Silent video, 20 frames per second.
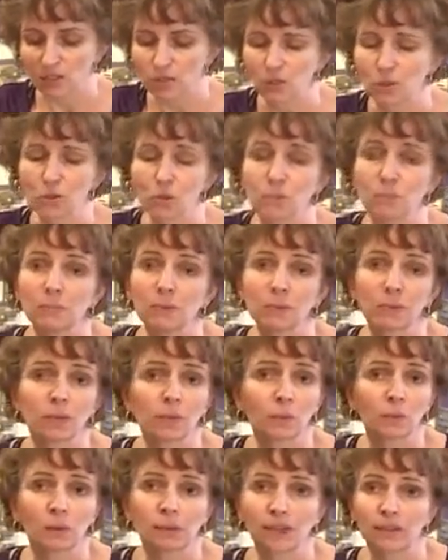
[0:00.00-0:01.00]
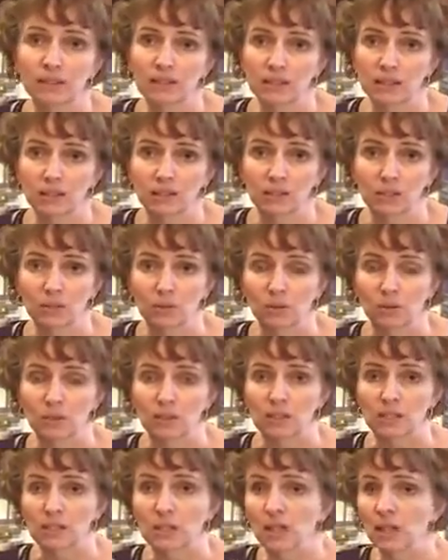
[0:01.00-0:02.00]
So there's 1,000,001 things I can do with
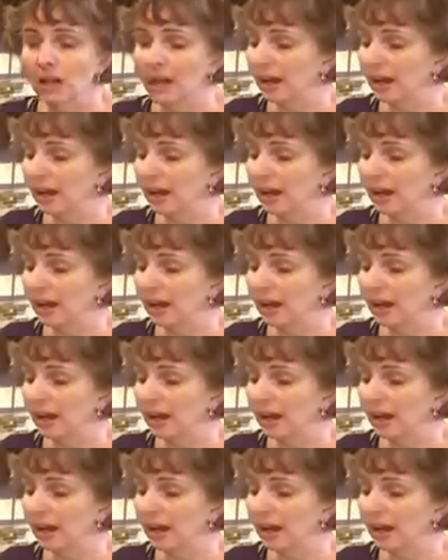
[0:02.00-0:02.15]
this.